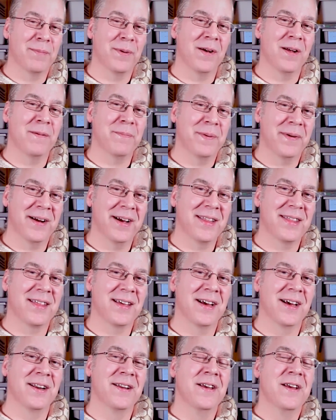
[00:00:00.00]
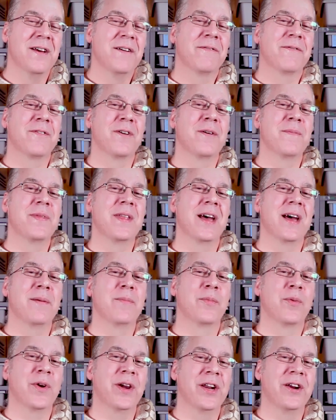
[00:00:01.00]
ball python from
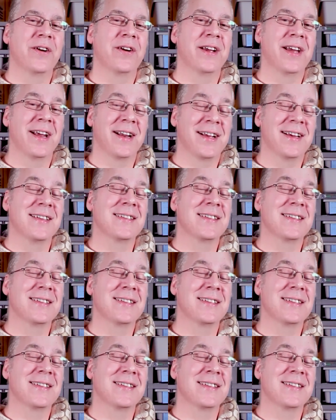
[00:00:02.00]
that breeder again,